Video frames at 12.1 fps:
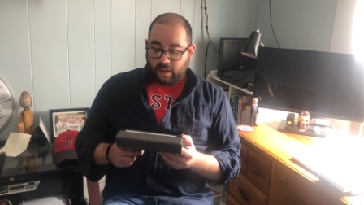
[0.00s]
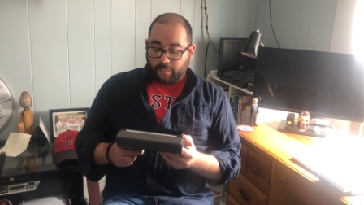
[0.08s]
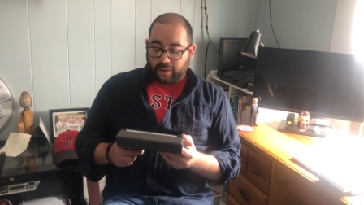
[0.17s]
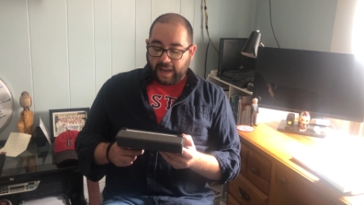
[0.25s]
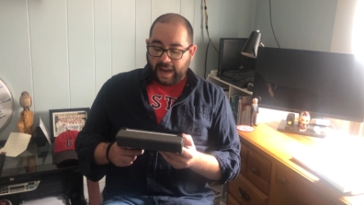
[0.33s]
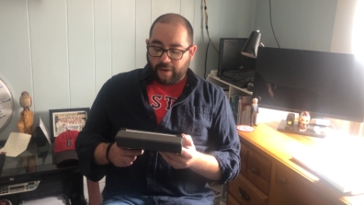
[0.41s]

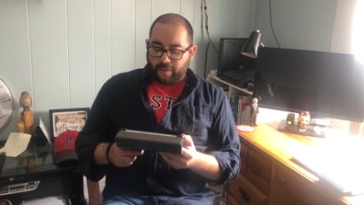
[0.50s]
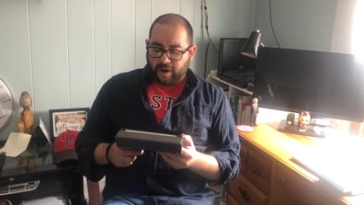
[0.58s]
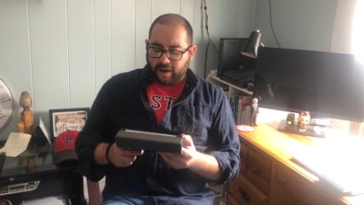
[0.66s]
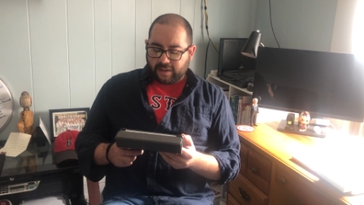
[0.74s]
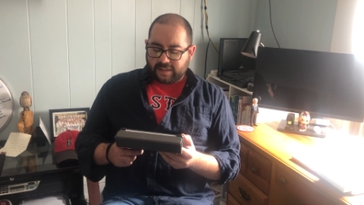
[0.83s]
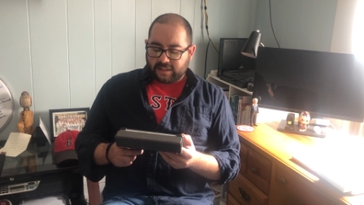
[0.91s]
But how
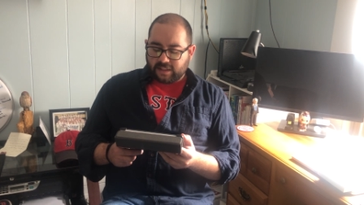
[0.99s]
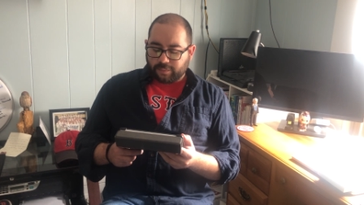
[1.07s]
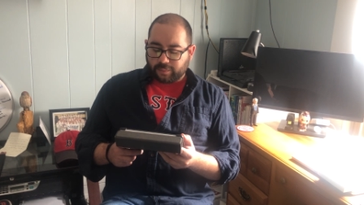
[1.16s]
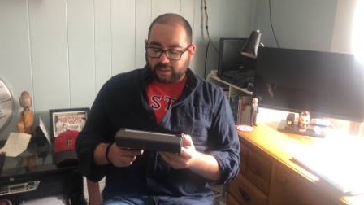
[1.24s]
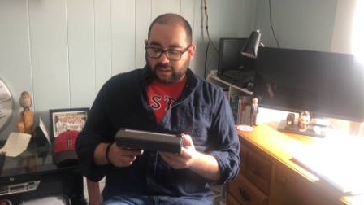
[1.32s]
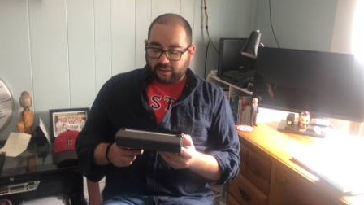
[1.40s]
hard is it to
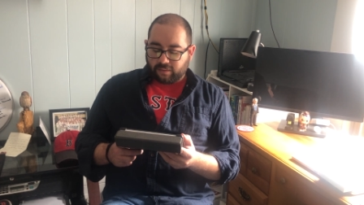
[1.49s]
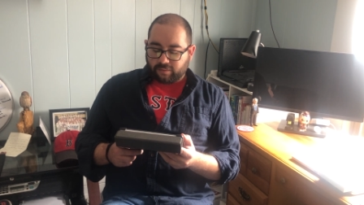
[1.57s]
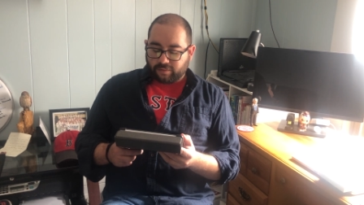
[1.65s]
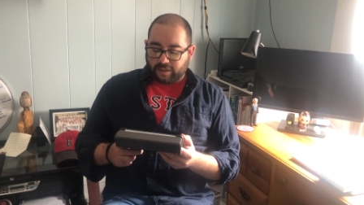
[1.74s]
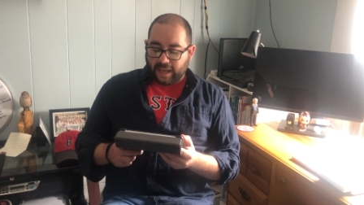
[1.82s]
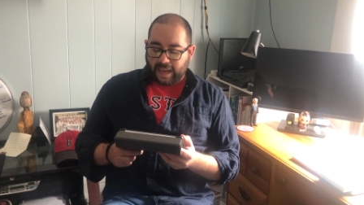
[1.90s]

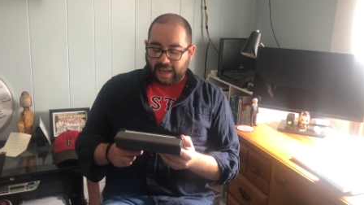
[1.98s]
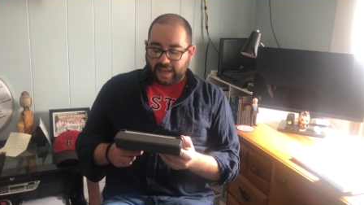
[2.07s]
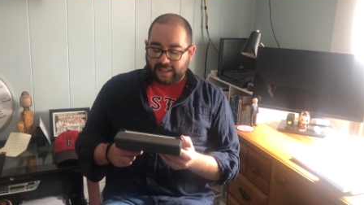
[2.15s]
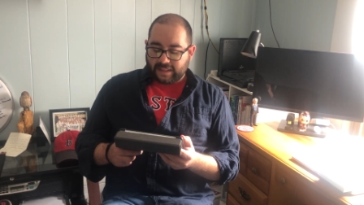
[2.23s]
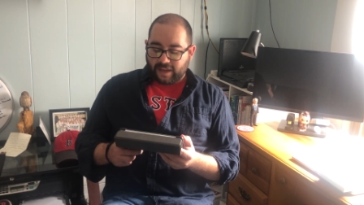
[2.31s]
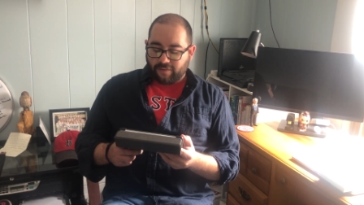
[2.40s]
believe the
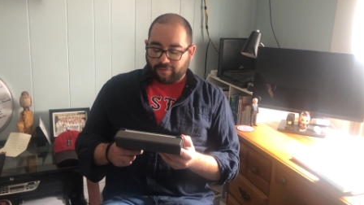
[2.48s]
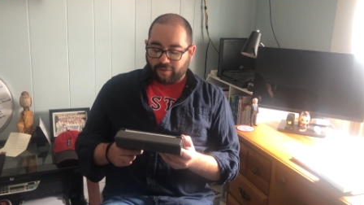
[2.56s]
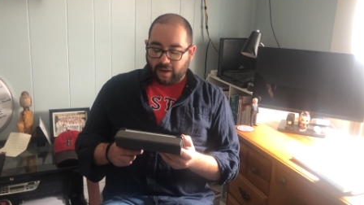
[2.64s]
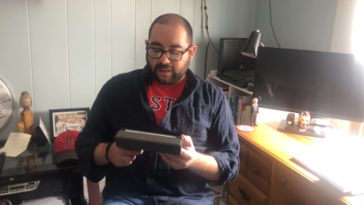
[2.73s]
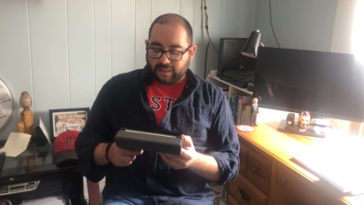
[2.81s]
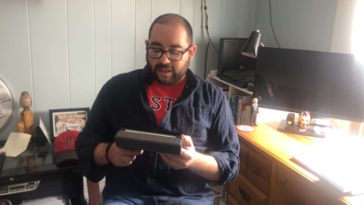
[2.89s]
hate they
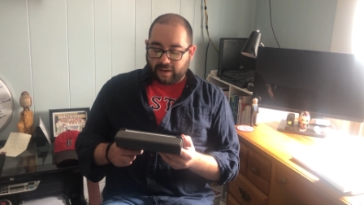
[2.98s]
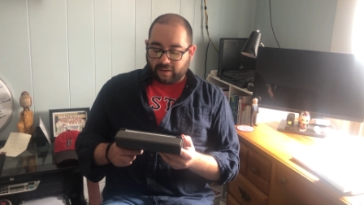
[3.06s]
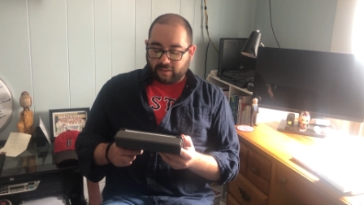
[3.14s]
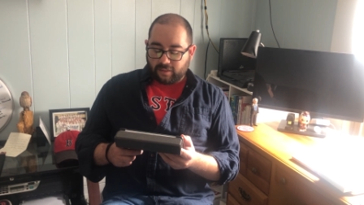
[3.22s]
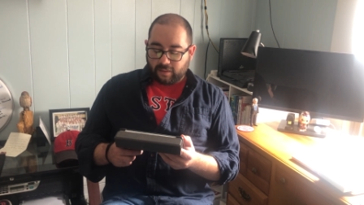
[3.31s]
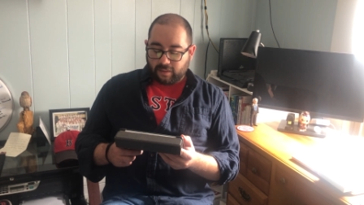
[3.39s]
fought then
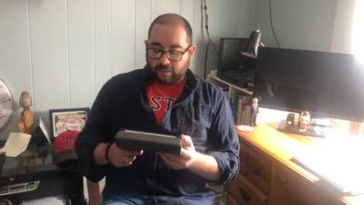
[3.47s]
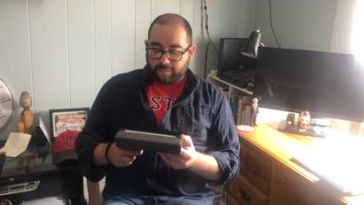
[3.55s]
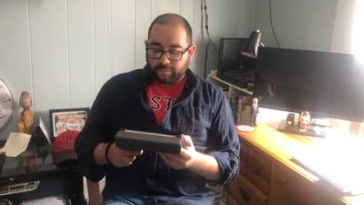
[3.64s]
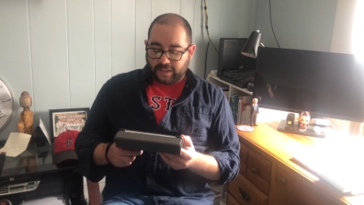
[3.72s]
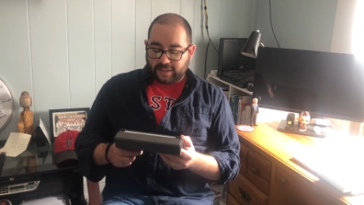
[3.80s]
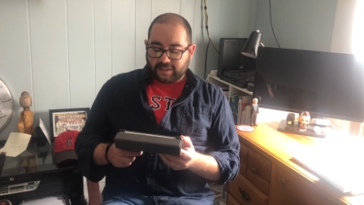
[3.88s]

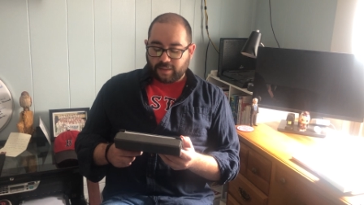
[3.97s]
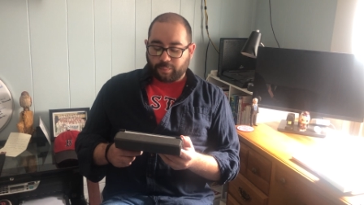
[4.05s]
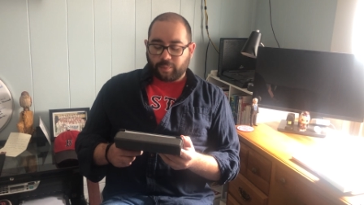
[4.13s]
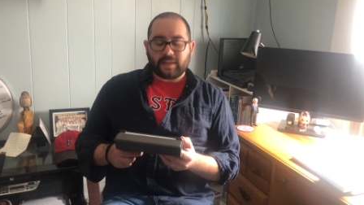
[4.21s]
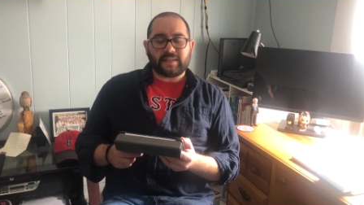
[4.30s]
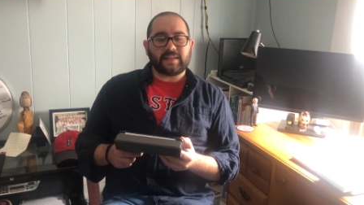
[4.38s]
is the
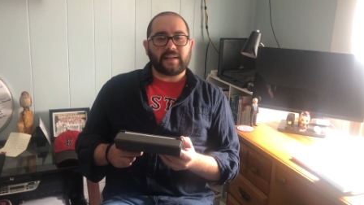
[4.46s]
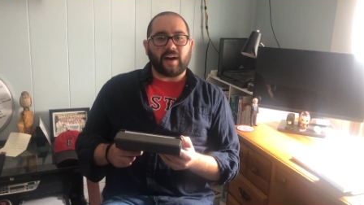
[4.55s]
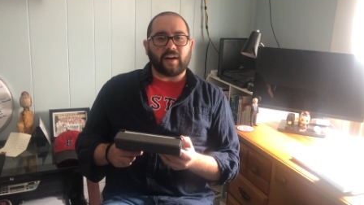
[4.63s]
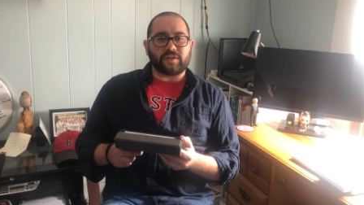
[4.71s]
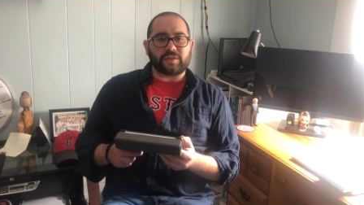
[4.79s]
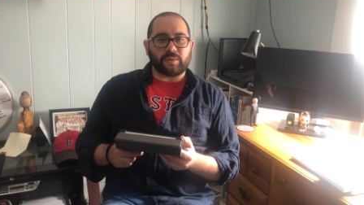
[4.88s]
prison
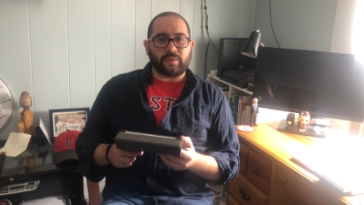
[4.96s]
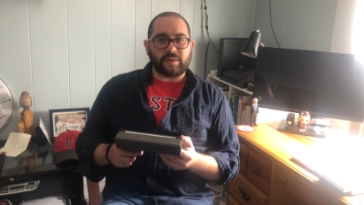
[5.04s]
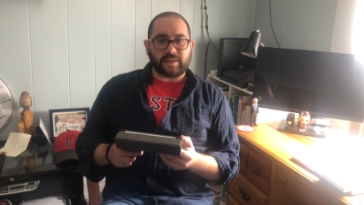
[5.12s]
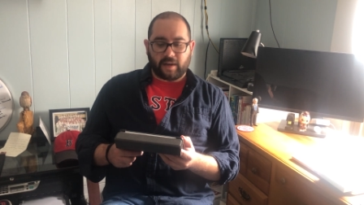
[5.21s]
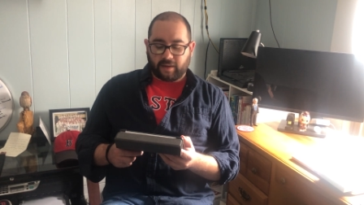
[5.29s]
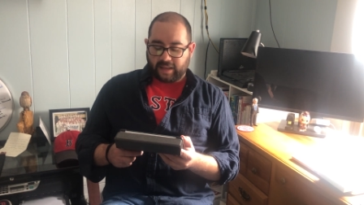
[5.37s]
our
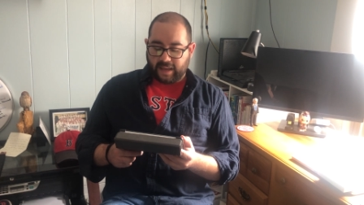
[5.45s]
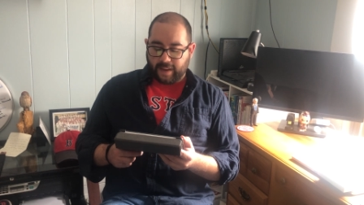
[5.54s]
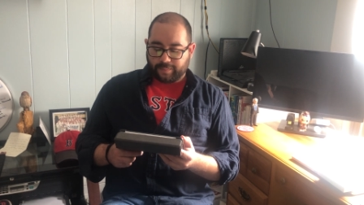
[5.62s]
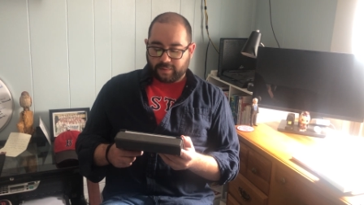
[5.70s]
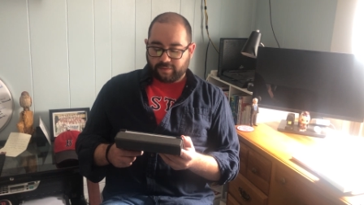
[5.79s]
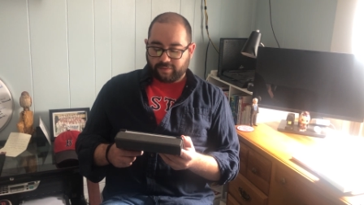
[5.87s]
souls are
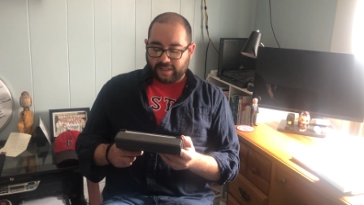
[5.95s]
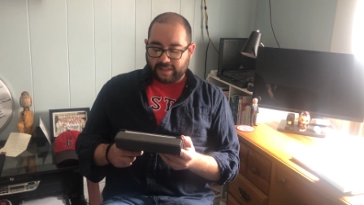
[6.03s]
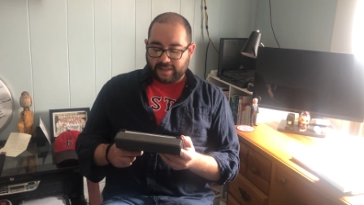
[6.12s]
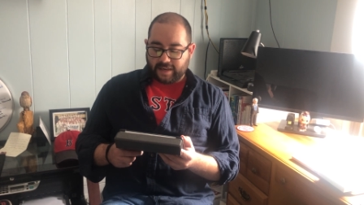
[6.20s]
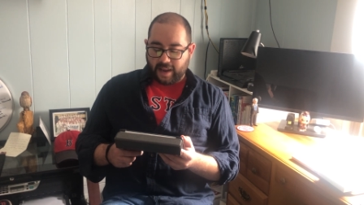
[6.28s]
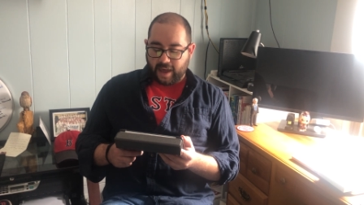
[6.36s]
captive
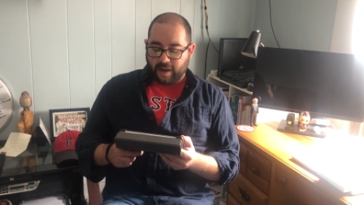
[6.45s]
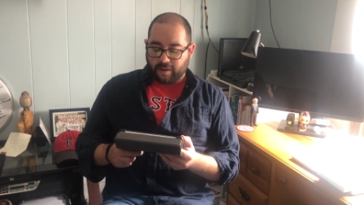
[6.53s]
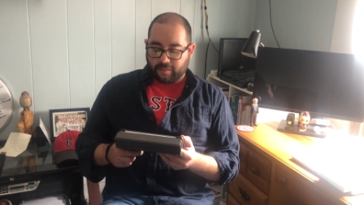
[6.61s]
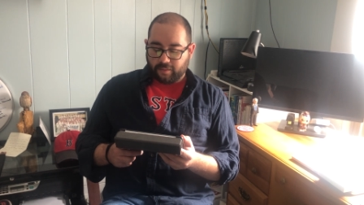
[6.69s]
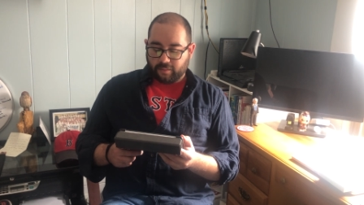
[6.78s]
in now?